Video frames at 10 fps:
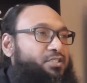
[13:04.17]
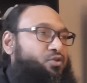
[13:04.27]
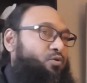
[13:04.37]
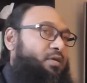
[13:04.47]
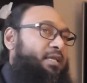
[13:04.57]

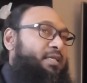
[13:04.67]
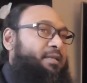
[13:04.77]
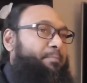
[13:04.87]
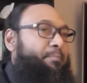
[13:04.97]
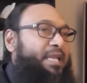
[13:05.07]
so
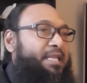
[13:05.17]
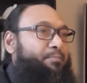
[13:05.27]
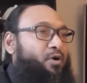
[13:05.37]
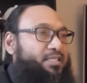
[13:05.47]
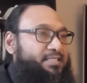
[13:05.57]
the main
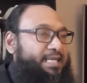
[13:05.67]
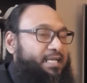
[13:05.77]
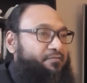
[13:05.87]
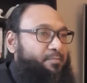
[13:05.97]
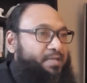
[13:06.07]
points
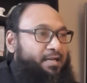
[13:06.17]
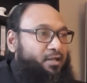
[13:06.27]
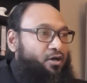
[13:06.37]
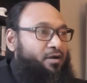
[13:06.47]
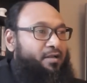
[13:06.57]
taken from that
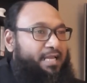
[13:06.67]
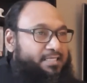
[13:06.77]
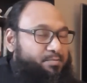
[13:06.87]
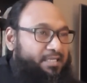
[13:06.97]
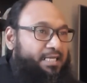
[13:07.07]
long
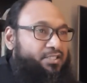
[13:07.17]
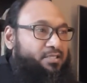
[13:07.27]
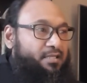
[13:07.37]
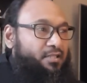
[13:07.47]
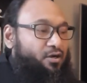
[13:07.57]
explanation,
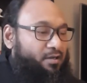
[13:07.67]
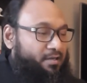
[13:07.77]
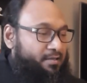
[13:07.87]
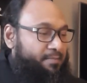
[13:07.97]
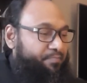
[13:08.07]
the
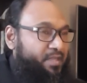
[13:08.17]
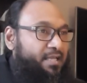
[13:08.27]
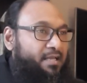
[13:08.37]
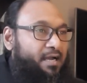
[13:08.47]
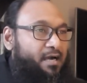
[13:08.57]
long
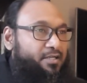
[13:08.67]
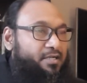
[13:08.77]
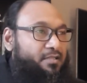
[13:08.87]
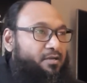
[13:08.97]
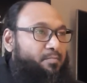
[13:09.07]

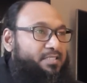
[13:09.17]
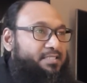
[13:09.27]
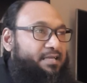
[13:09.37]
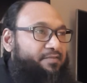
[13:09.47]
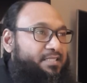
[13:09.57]
article number
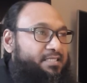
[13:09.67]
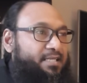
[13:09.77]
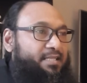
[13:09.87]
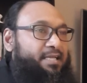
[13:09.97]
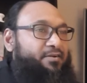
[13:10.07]

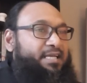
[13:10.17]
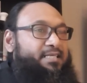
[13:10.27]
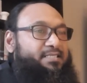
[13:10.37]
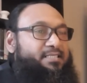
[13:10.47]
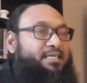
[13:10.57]
17, there
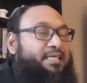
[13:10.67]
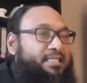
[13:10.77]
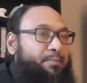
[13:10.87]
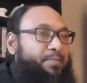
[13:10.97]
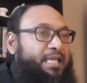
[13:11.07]
is
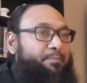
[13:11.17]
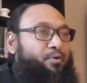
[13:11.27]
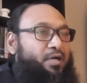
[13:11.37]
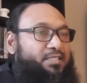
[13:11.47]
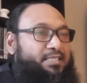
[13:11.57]
the main
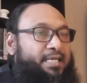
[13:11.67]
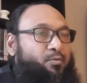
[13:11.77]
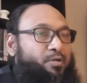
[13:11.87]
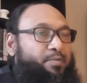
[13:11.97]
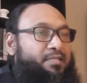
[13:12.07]
points here
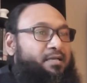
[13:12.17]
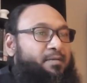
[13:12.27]
would be